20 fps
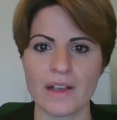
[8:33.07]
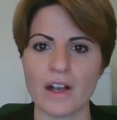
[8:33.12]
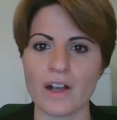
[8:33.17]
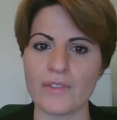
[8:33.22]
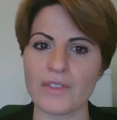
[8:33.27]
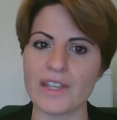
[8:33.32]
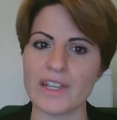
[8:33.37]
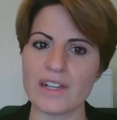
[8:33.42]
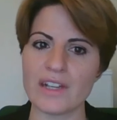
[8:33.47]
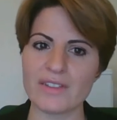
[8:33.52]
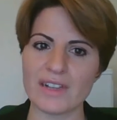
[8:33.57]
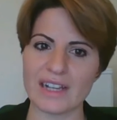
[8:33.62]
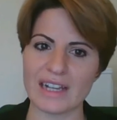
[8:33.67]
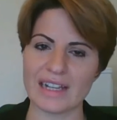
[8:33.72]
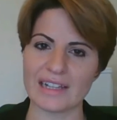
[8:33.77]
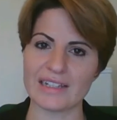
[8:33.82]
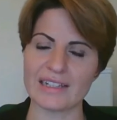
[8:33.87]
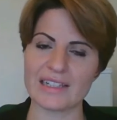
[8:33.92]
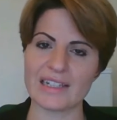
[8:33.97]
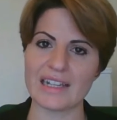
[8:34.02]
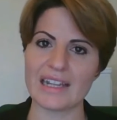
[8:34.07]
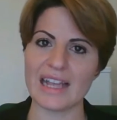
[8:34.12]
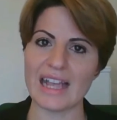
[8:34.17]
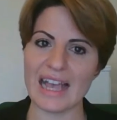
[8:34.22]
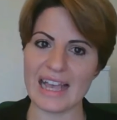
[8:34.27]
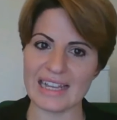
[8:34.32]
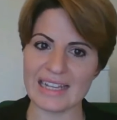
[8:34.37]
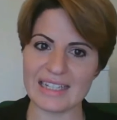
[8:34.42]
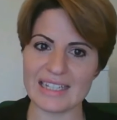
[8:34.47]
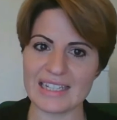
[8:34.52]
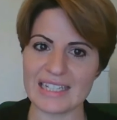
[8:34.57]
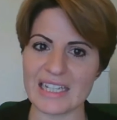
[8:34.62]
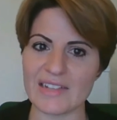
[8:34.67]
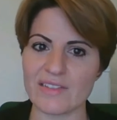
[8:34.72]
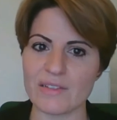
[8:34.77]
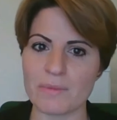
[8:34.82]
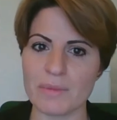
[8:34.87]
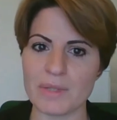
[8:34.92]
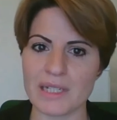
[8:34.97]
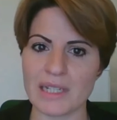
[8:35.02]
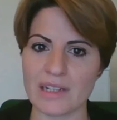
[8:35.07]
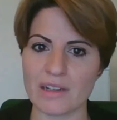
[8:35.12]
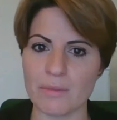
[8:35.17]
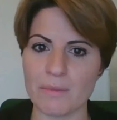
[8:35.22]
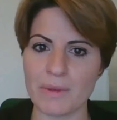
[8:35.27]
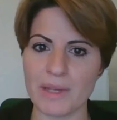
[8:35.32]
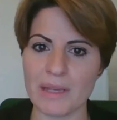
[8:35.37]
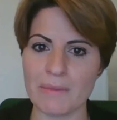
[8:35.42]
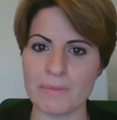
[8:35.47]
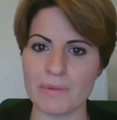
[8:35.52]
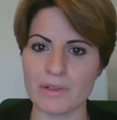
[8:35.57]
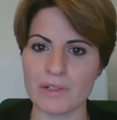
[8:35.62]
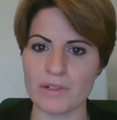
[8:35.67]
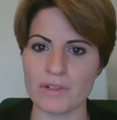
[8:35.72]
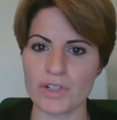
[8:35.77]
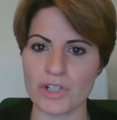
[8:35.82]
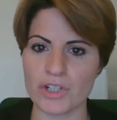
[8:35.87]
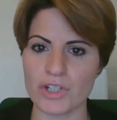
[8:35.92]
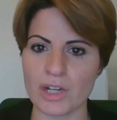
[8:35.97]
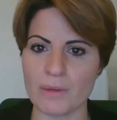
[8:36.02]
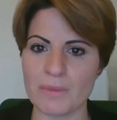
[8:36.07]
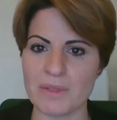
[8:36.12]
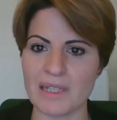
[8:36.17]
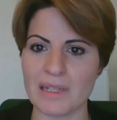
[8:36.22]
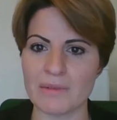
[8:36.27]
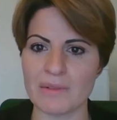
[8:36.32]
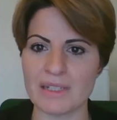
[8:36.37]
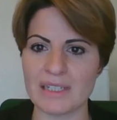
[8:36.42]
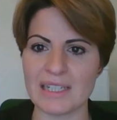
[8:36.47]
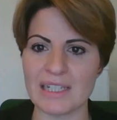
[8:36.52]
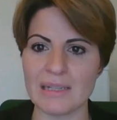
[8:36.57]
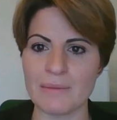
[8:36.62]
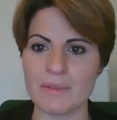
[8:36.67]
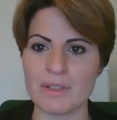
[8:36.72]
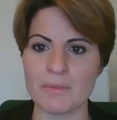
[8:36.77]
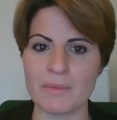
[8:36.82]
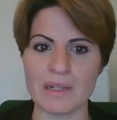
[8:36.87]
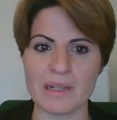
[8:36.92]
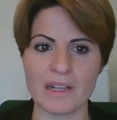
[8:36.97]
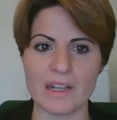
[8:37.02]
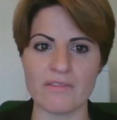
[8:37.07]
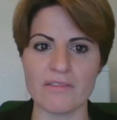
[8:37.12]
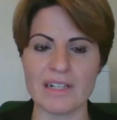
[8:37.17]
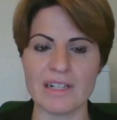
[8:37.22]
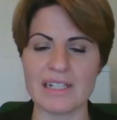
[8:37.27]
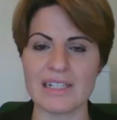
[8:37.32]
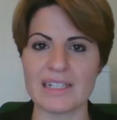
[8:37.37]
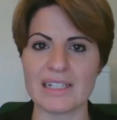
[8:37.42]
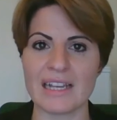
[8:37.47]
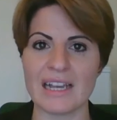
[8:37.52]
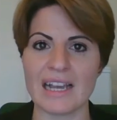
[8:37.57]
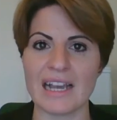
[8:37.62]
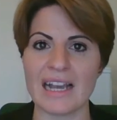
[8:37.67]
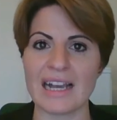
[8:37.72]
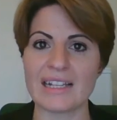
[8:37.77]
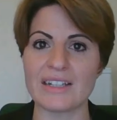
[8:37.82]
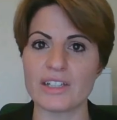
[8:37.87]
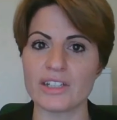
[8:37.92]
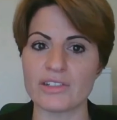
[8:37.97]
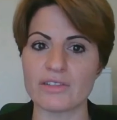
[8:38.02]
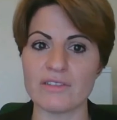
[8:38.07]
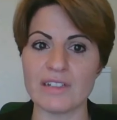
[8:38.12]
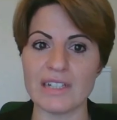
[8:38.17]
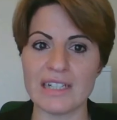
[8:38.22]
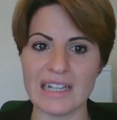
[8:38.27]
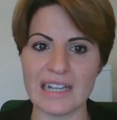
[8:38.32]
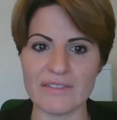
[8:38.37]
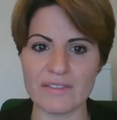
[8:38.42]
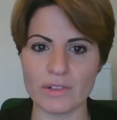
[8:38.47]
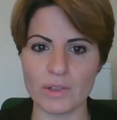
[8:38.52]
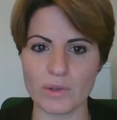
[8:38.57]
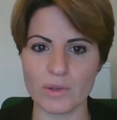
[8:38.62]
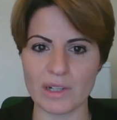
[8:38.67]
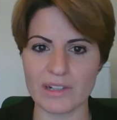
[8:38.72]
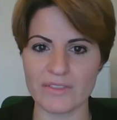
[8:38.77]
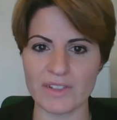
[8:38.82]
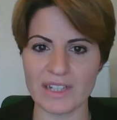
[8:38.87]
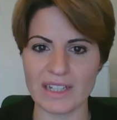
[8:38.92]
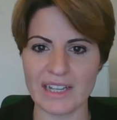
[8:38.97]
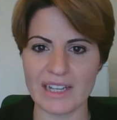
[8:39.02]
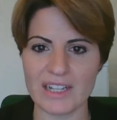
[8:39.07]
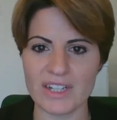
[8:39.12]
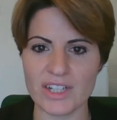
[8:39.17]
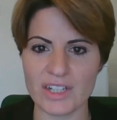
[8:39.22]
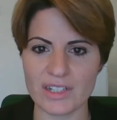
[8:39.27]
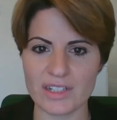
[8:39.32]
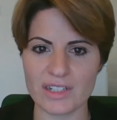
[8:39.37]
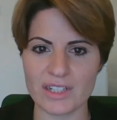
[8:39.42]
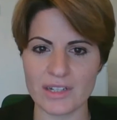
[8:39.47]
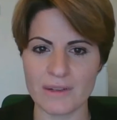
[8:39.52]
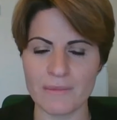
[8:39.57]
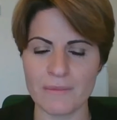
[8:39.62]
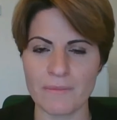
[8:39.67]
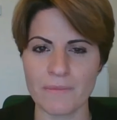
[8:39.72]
On the other hand, 87% of people whose jobs that were deemed to be low risk had degree level qualifications.